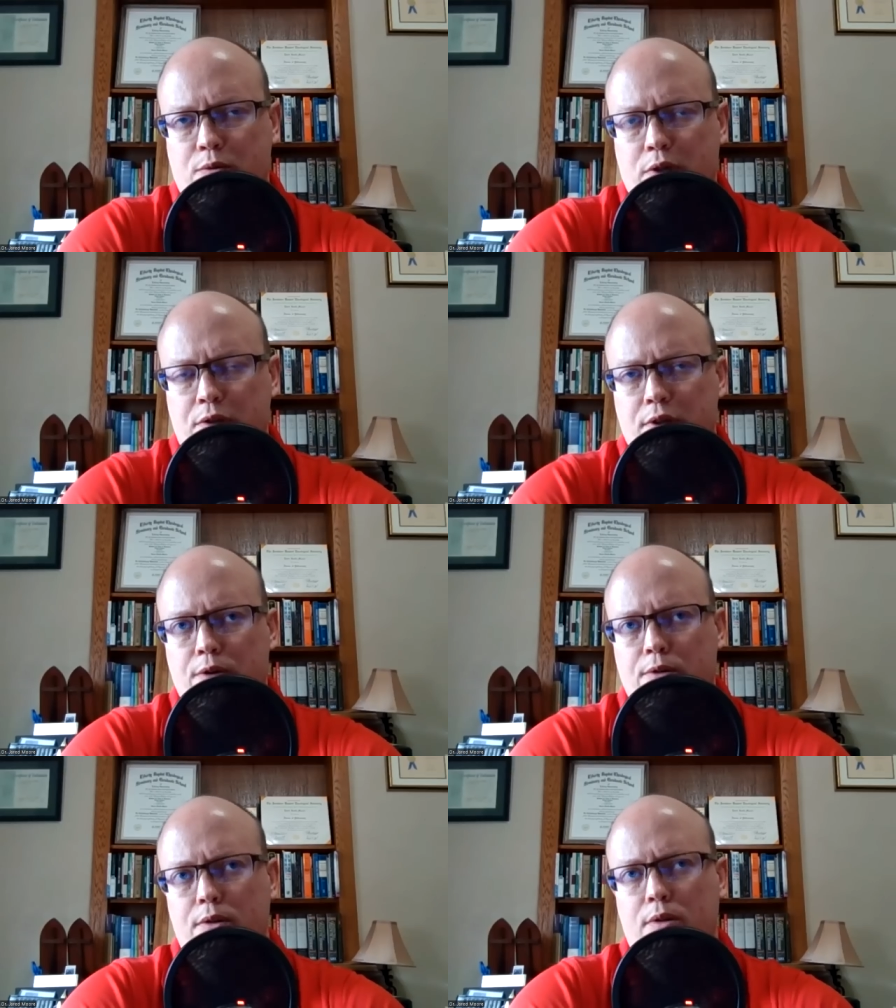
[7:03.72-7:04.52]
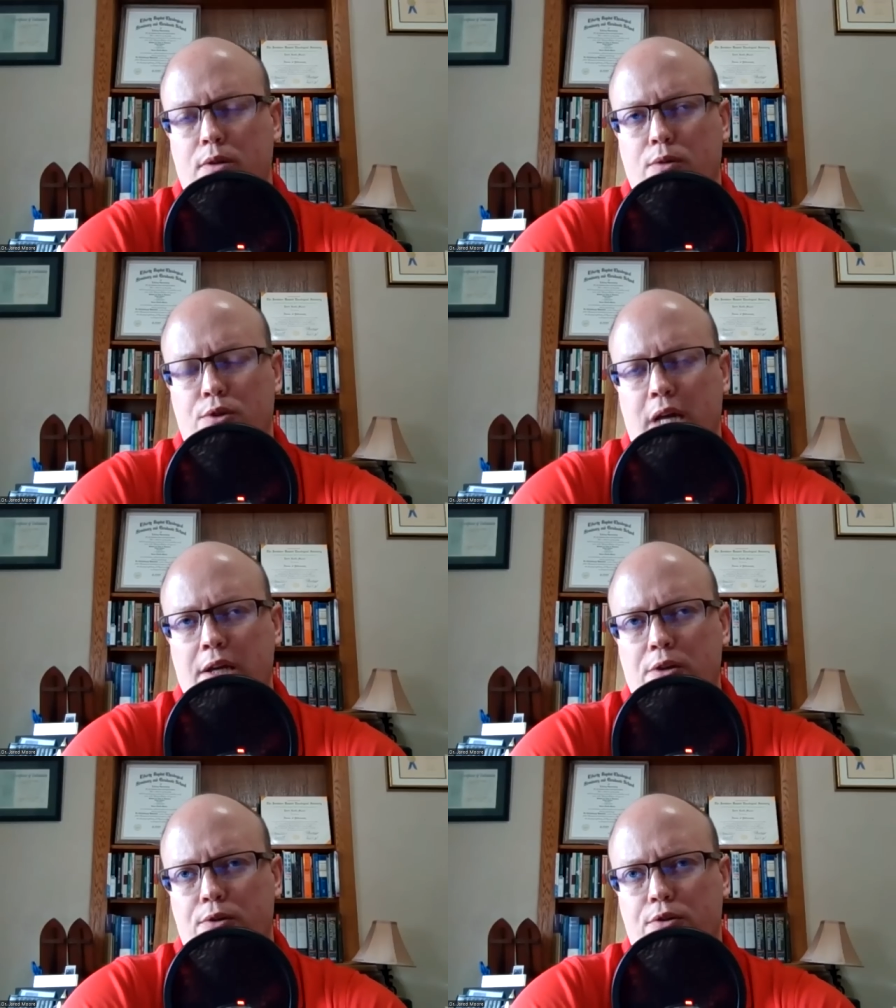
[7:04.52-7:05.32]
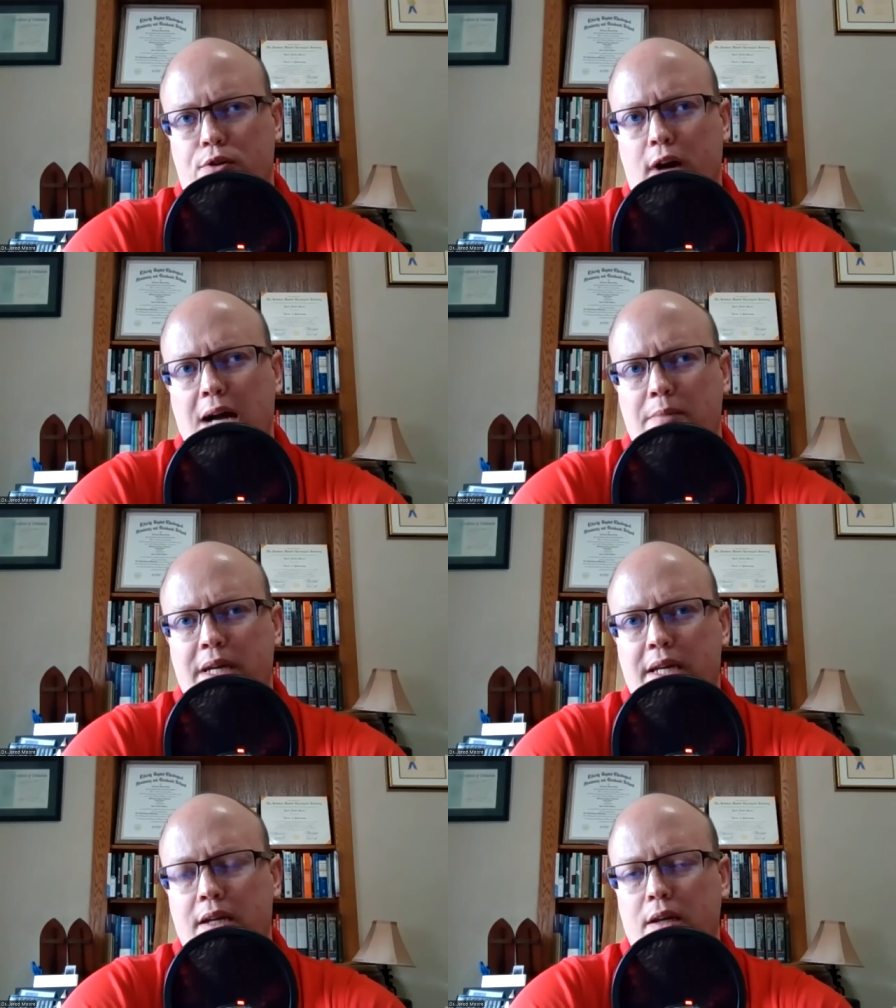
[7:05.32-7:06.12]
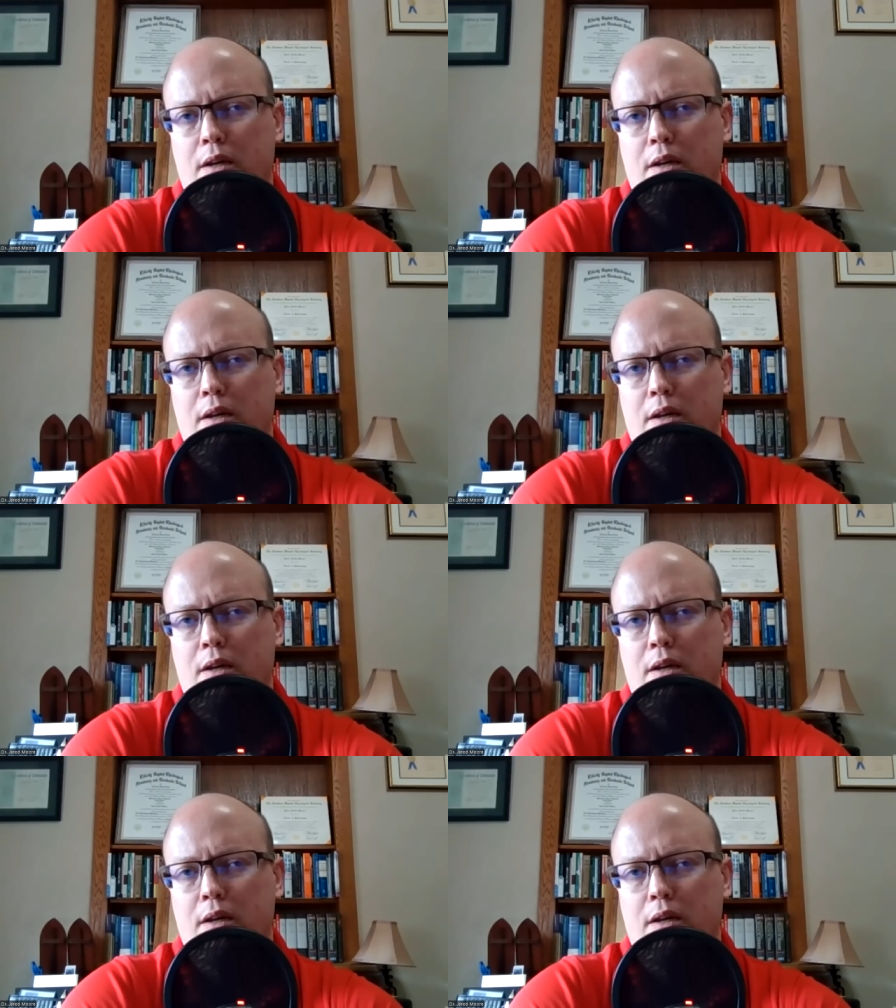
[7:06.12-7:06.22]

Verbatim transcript: Wilson, you you say you're describing